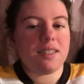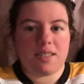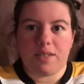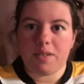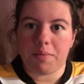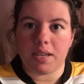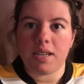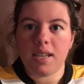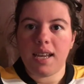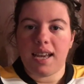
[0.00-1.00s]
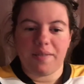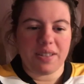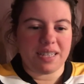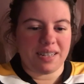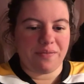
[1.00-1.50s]
excuse me, I have
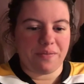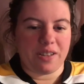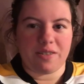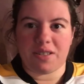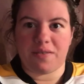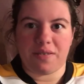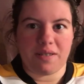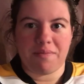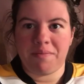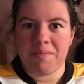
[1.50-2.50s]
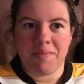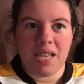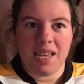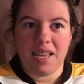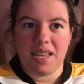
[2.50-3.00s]
like 10 videos to film.
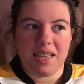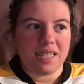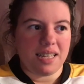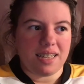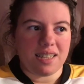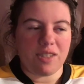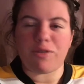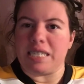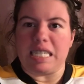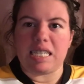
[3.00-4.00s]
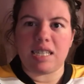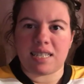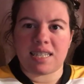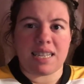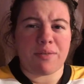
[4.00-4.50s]
Yeah, it's a little
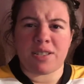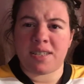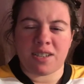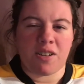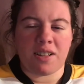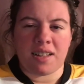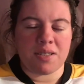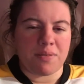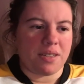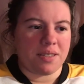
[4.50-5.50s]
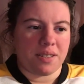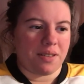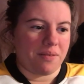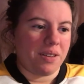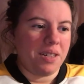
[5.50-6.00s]
ridiculous because I was sick all last week,
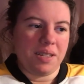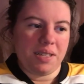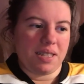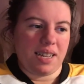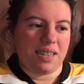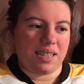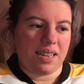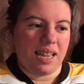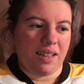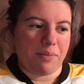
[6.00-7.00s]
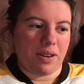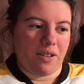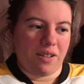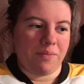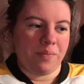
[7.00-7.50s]
so that didn't help at
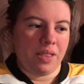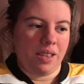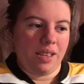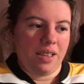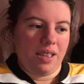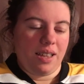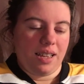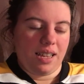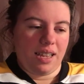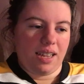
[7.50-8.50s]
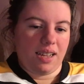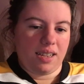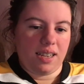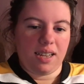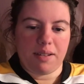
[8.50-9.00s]
all.
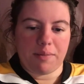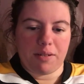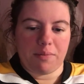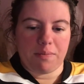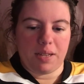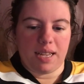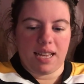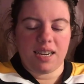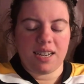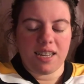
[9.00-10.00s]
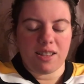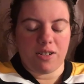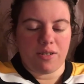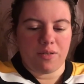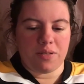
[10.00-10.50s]
And yeah, I'm going to be editing
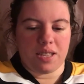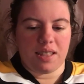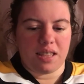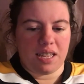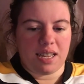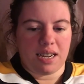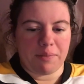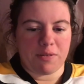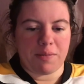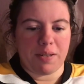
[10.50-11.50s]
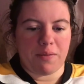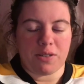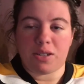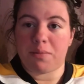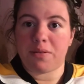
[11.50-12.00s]
those and then I'm going to be
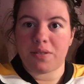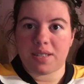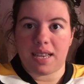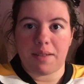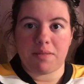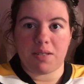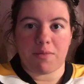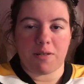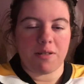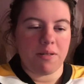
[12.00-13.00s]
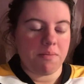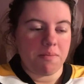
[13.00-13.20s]
watching the Bruins game because we're